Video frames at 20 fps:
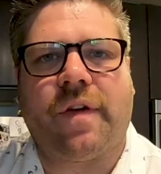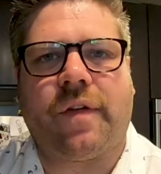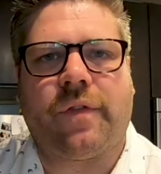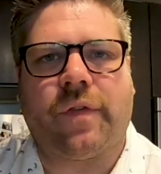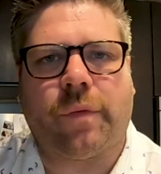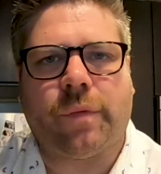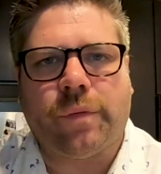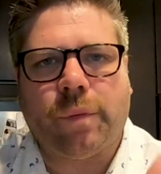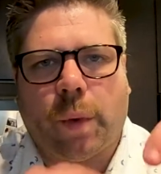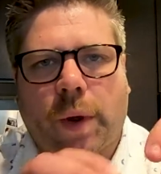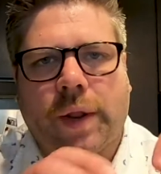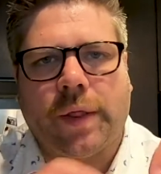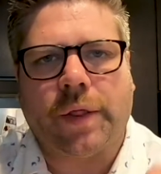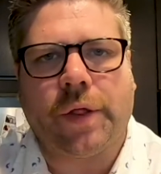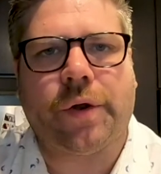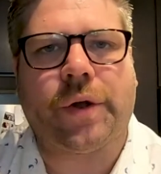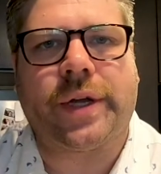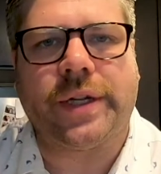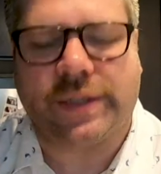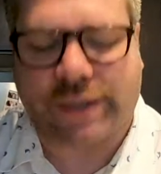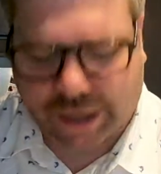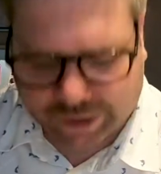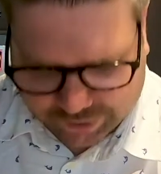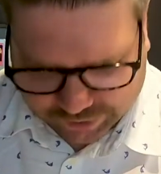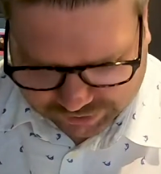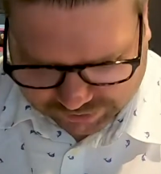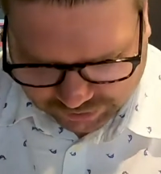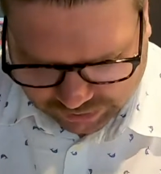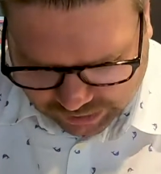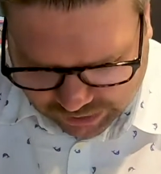of one of the little
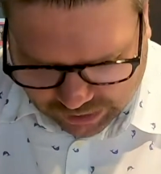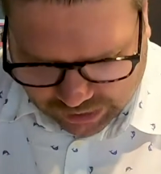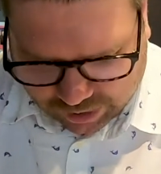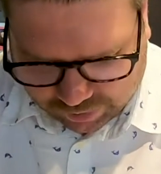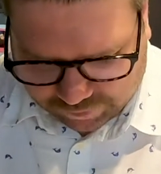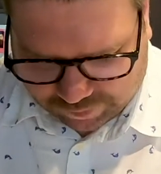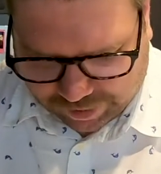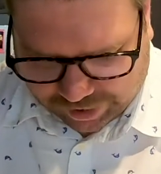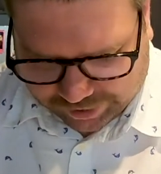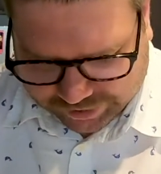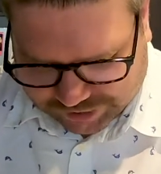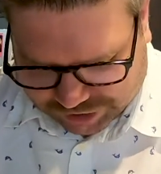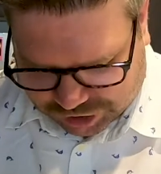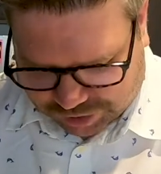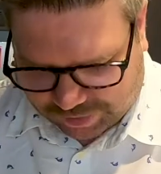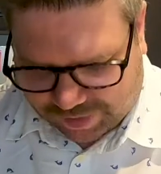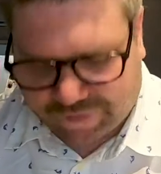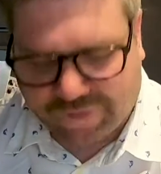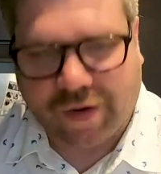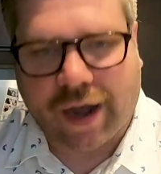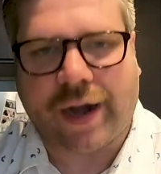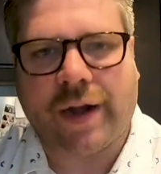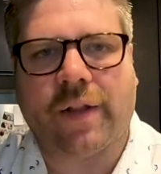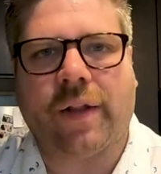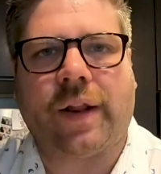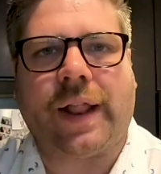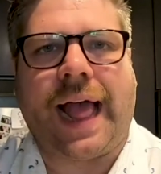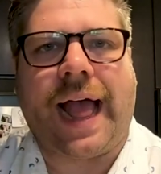containers of berries that you may find, a little